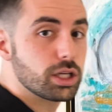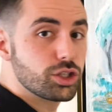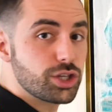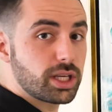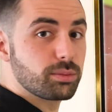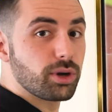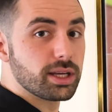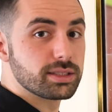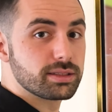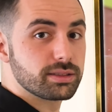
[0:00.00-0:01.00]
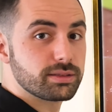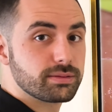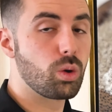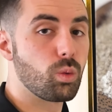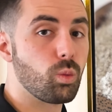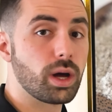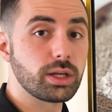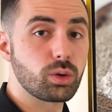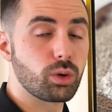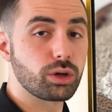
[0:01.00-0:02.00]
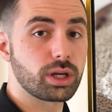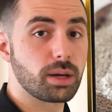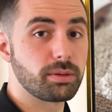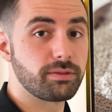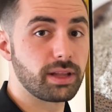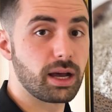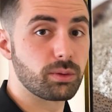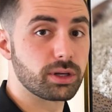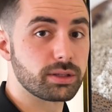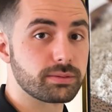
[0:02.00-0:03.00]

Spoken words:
Chicken breast, 1/4 cup of flour,